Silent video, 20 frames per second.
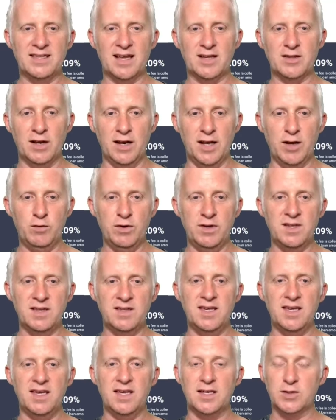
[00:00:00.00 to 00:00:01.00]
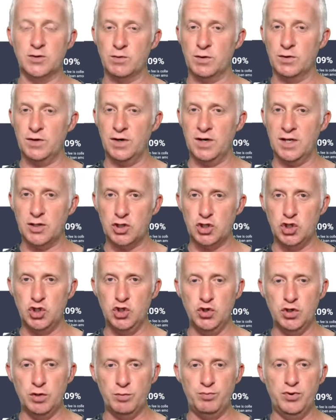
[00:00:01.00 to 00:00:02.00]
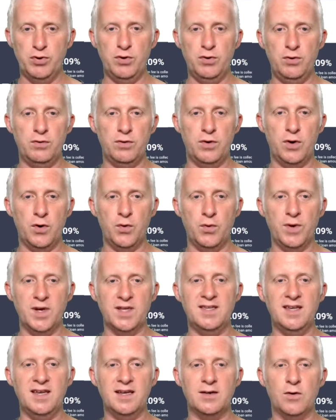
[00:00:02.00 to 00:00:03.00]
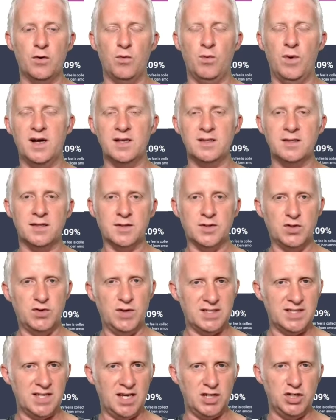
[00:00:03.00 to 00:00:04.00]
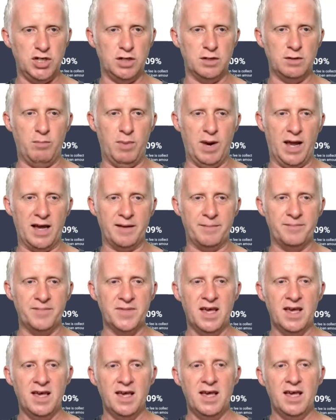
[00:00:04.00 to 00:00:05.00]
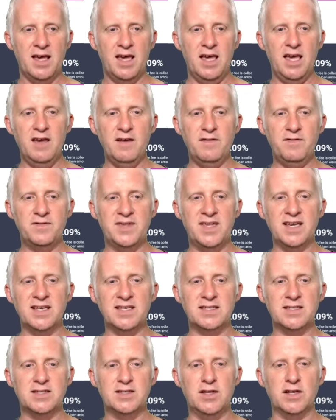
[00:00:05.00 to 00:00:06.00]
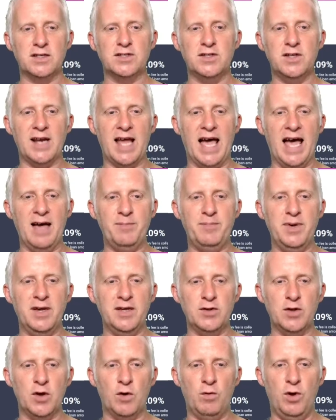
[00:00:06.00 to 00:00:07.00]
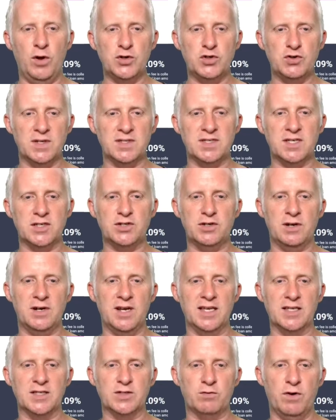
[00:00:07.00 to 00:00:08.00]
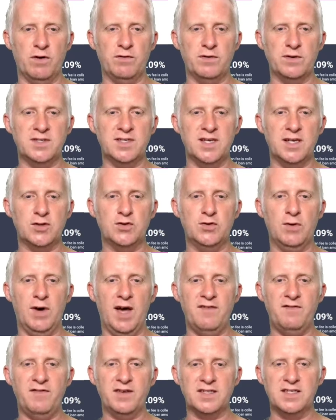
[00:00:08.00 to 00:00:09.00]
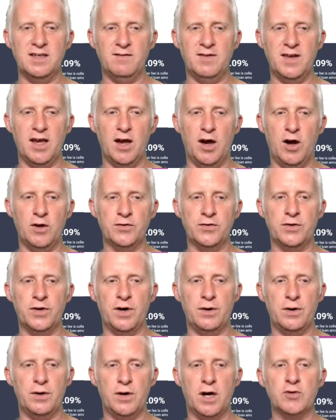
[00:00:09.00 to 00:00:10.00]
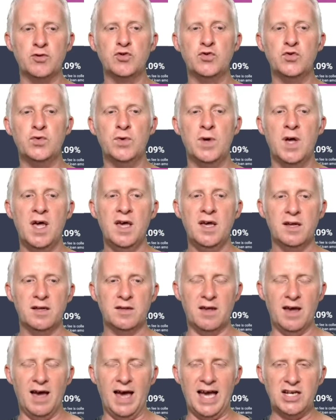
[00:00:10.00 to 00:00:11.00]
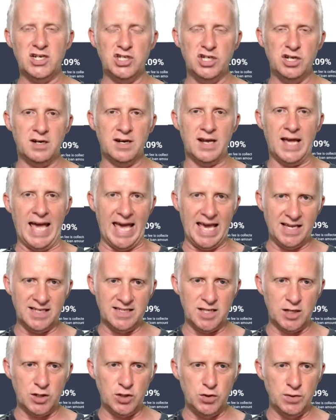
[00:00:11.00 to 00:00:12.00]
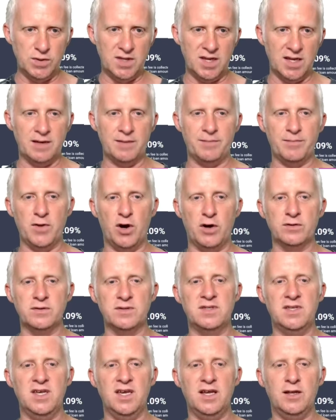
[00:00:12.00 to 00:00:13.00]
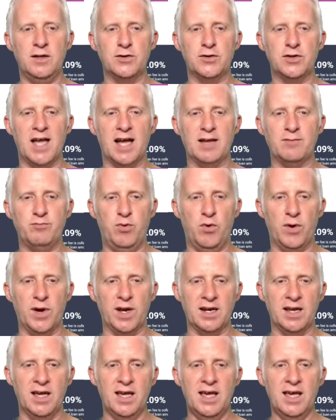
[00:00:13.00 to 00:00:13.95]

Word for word: the liquidity is returned to the pool within one transaction block. If this does not happen, the whole transaction is reversed to effectively undo the action executed until that point.